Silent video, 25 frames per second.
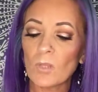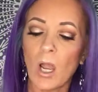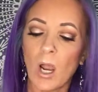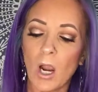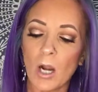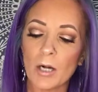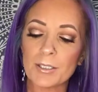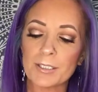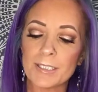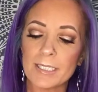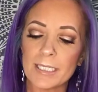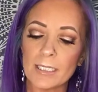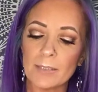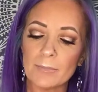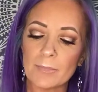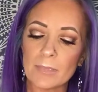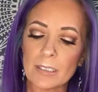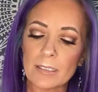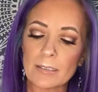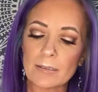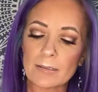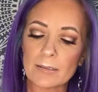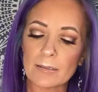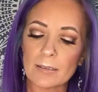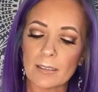our team
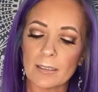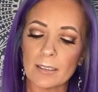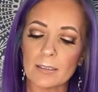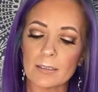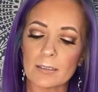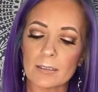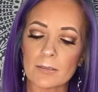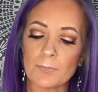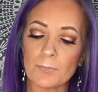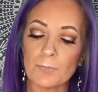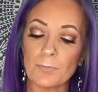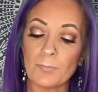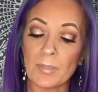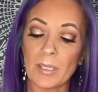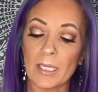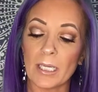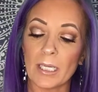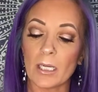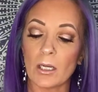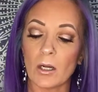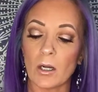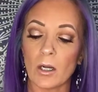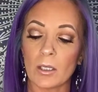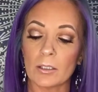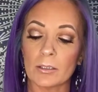is
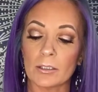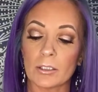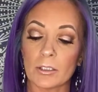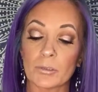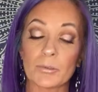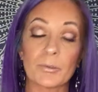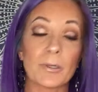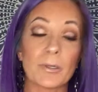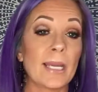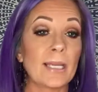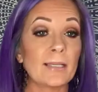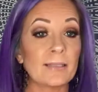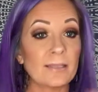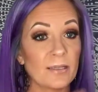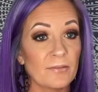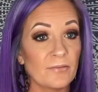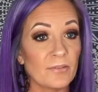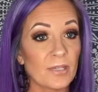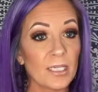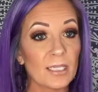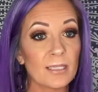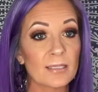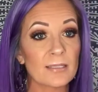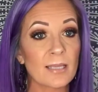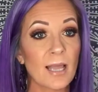big on the
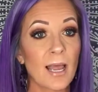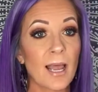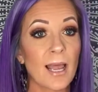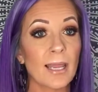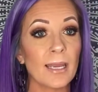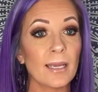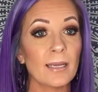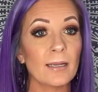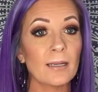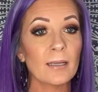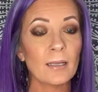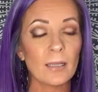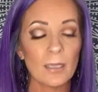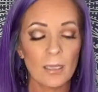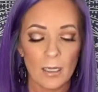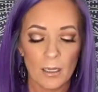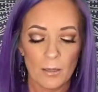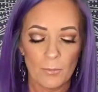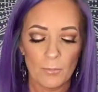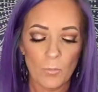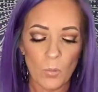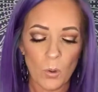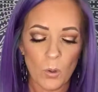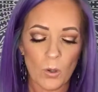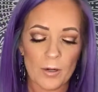creativity side
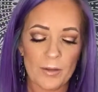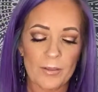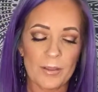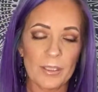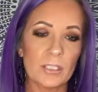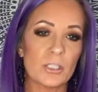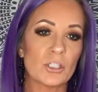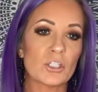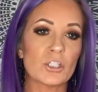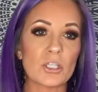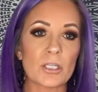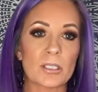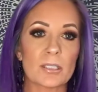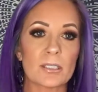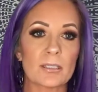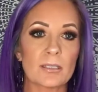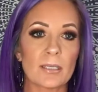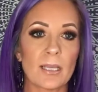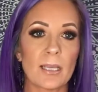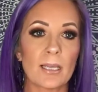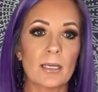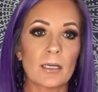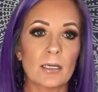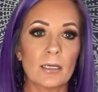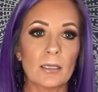more than just
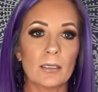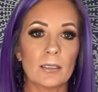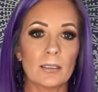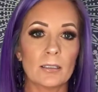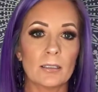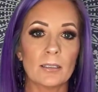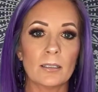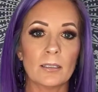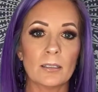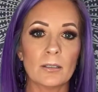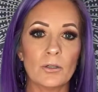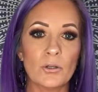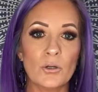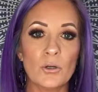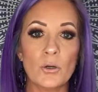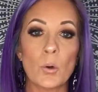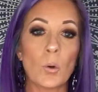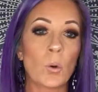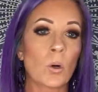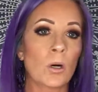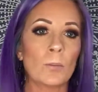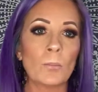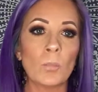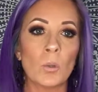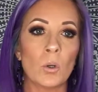like a
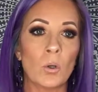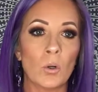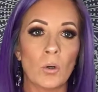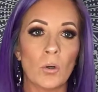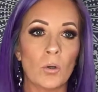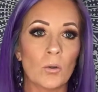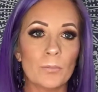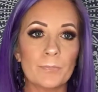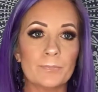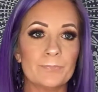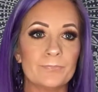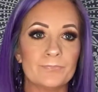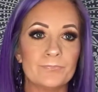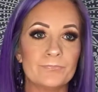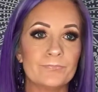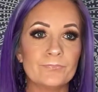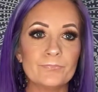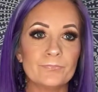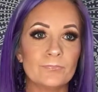normal